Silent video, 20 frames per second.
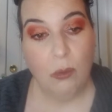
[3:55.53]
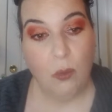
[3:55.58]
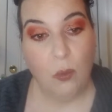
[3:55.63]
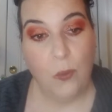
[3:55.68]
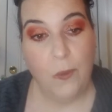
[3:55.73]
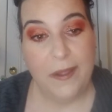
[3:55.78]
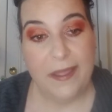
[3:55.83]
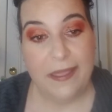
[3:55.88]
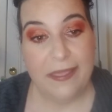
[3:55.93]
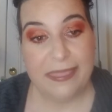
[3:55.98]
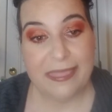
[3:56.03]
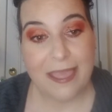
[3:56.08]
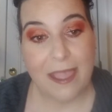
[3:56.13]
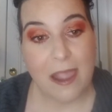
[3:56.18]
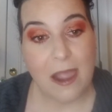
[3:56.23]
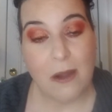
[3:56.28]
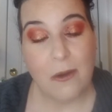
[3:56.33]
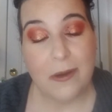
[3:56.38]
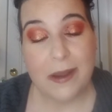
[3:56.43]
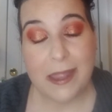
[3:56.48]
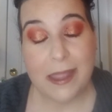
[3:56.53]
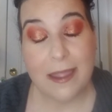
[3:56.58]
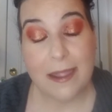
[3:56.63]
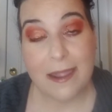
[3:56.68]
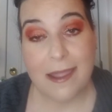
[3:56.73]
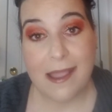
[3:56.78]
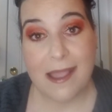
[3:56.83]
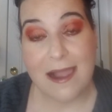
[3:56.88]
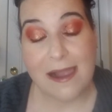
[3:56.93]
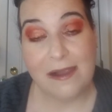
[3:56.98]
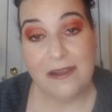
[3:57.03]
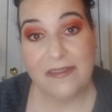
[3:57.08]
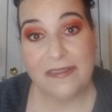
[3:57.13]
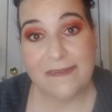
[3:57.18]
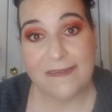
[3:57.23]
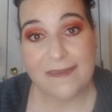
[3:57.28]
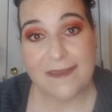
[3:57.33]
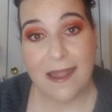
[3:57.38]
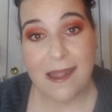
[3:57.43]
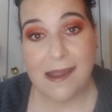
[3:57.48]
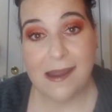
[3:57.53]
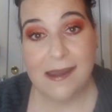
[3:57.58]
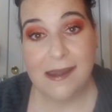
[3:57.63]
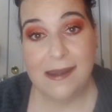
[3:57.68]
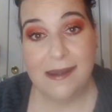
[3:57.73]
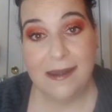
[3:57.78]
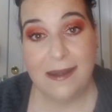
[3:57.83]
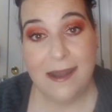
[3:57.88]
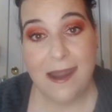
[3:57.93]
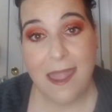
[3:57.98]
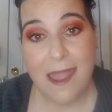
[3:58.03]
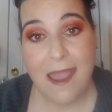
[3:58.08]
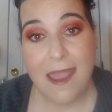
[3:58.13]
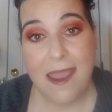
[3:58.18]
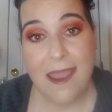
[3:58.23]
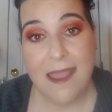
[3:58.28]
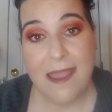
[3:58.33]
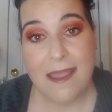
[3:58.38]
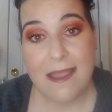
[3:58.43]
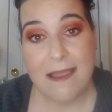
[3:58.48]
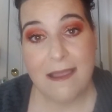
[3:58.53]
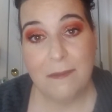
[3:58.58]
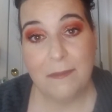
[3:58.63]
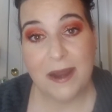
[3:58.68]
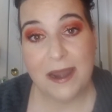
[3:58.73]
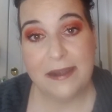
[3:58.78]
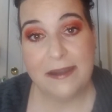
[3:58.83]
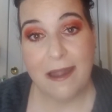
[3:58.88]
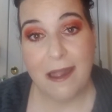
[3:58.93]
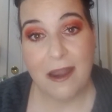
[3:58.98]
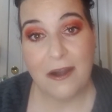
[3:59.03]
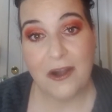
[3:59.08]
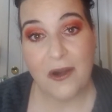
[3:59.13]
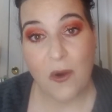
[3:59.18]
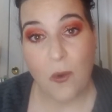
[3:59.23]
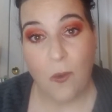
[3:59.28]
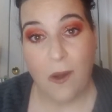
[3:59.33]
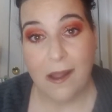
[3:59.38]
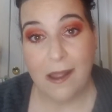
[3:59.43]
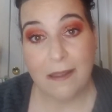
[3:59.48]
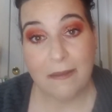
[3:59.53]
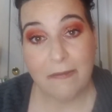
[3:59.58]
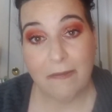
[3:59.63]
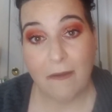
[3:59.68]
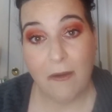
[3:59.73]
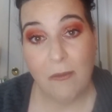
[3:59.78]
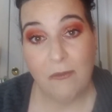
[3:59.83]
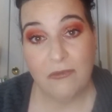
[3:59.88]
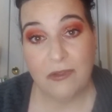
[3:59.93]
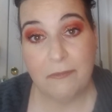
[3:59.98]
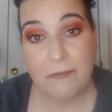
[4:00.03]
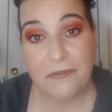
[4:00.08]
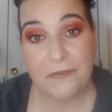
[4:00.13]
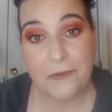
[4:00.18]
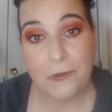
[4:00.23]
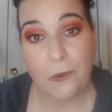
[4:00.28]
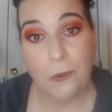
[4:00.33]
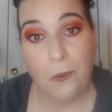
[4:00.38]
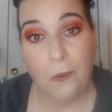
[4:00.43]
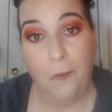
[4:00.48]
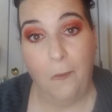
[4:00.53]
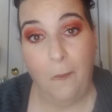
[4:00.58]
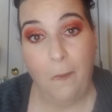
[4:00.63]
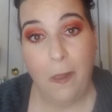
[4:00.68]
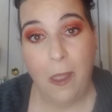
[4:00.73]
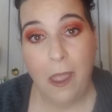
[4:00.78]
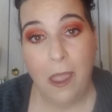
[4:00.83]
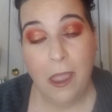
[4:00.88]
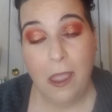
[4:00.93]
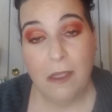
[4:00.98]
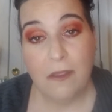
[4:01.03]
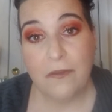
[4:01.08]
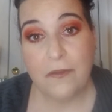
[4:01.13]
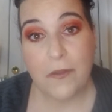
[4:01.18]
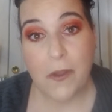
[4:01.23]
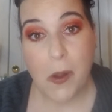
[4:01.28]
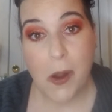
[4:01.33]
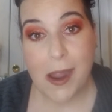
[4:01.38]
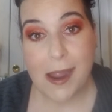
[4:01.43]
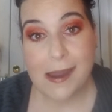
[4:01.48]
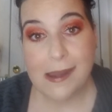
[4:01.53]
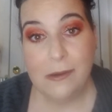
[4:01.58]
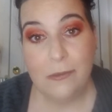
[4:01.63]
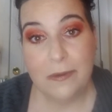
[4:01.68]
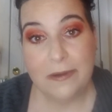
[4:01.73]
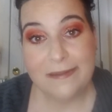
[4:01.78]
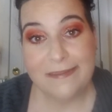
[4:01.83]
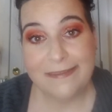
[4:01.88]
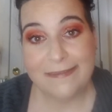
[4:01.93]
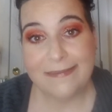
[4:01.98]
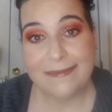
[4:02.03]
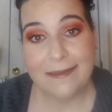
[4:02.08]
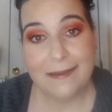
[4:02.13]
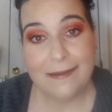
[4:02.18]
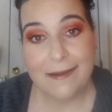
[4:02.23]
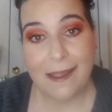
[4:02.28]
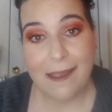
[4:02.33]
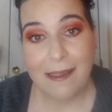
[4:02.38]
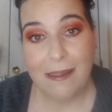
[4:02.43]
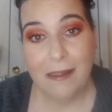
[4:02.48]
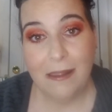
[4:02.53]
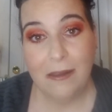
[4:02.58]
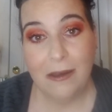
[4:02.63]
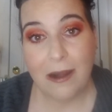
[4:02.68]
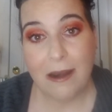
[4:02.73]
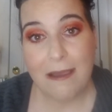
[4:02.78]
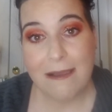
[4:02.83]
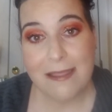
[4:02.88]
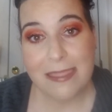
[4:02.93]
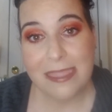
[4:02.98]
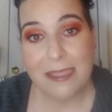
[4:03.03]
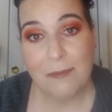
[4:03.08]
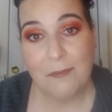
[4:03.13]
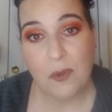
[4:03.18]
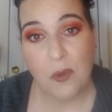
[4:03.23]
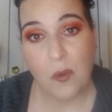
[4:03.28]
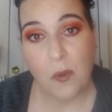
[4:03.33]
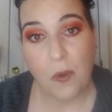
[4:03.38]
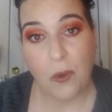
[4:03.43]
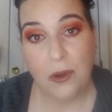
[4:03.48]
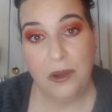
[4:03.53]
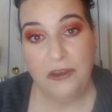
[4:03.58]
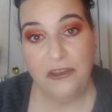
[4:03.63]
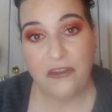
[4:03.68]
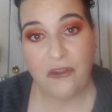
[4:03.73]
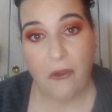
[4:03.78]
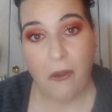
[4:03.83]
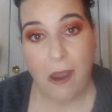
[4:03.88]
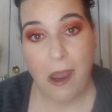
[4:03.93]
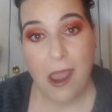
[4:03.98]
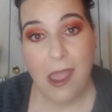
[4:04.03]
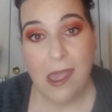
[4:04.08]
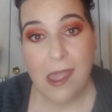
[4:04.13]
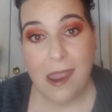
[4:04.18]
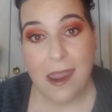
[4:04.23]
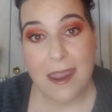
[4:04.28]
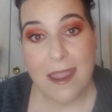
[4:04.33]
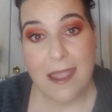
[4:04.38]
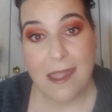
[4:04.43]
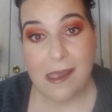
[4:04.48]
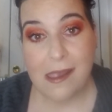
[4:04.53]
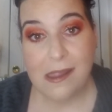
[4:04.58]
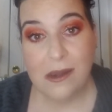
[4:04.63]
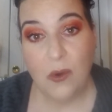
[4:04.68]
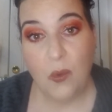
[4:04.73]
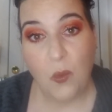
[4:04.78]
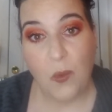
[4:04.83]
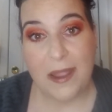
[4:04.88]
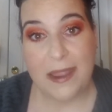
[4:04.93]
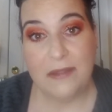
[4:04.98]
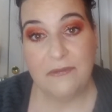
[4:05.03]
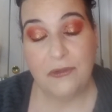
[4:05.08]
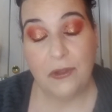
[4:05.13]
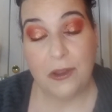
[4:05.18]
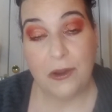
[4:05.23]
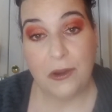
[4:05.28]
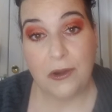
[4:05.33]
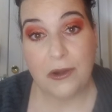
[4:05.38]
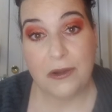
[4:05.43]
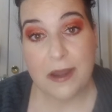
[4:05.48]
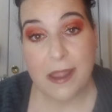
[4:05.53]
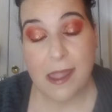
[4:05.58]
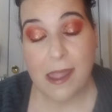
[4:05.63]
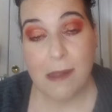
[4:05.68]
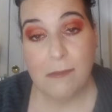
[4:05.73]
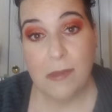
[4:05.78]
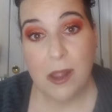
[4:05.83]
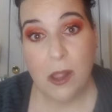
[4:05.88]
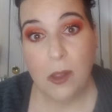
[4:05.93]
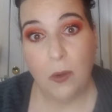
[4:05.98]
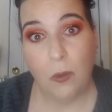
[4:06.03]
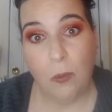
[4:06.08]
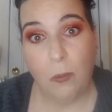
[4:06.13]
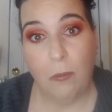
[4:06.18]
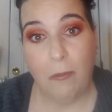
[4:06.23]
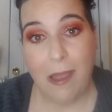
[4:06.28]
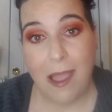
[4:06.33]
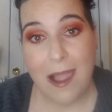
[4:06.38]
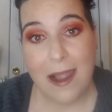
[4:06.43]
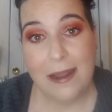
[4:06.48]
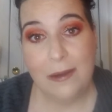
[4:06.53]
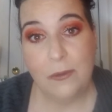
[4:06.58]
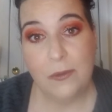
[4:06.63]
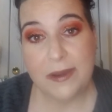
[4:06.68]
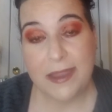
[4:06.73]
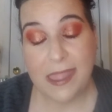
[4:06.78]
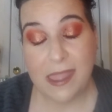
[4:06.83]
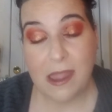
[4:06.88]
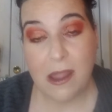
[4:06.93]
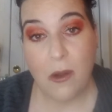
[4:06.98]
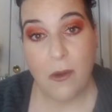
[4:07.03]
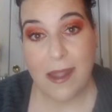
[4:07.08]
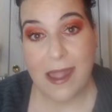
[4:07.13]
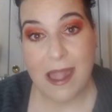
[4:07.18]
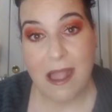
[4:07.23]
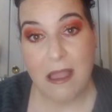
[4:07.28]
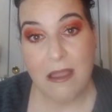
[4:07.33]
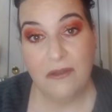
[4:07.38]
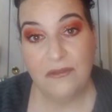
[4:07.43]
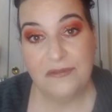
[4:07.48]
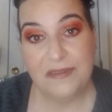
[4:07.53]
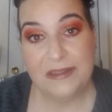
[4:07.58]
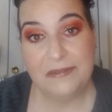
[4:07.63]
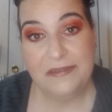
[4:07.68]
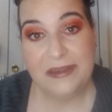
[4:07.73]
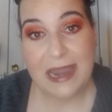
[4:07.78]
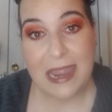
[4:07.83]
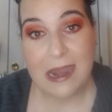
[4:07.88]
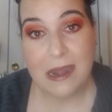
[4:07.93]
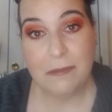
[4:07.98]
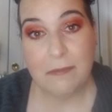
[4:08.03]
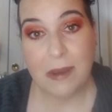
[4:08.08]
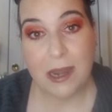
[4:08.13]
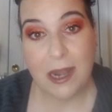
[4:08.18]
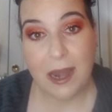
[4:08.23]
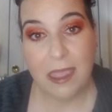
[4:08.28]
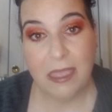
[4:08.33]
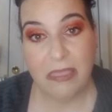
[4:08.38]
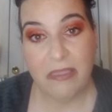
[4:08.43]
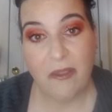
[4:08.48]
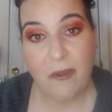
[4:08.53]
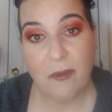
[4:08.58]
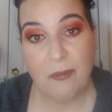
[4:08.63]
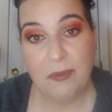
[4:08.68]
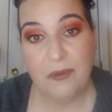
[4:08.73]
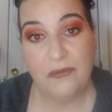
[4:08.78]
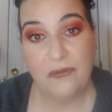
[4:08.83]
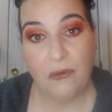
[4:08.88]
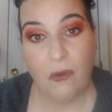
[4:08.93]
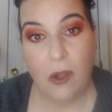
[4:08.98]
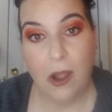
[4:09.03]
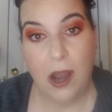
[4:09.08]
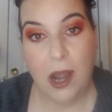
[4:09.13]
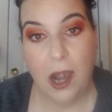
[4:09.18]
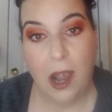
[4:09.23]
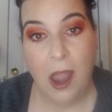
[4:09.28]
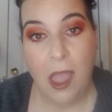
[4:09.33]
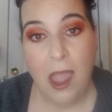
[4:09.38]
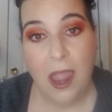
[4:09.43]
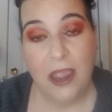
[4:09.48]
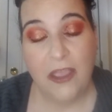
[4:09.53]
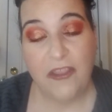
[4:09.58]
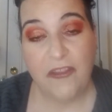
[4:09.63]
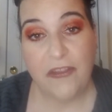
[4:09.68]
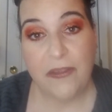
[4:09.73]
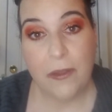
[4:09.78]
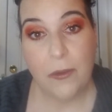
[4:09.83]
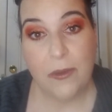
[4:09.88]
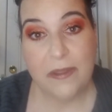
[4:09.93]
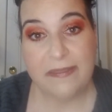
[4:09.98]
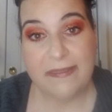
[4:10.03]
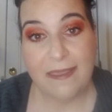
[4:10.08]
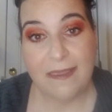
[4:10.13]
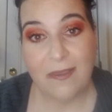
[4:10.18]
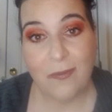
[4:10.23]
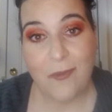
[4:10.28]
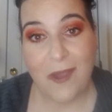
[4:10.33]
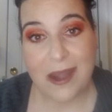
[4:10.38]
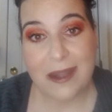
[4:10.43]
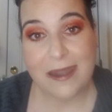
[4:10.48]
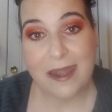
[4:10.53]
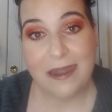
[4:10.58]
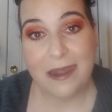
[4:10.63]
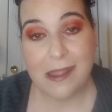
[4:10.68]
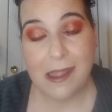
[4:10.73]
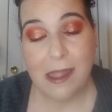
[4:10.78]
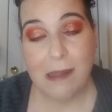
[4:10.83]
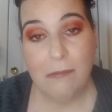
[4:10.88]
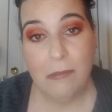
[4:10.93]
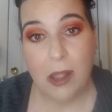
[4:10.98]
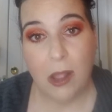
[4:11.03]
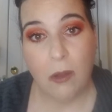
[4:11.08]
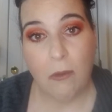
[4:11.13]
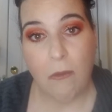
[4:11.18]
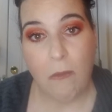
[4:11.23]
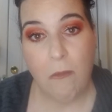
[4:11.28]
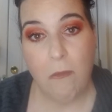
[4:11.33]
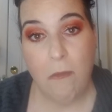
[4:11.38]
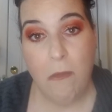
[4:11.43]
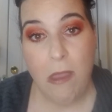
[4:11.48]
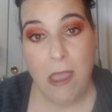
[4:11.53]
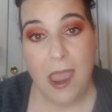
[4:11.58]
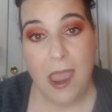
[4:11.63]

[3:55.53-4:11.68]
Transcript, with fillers: with going outside. And my daughter walks home school, so I would sit out on the porch and wait for her to come home. I would go out 15 minutes before she was expected to come home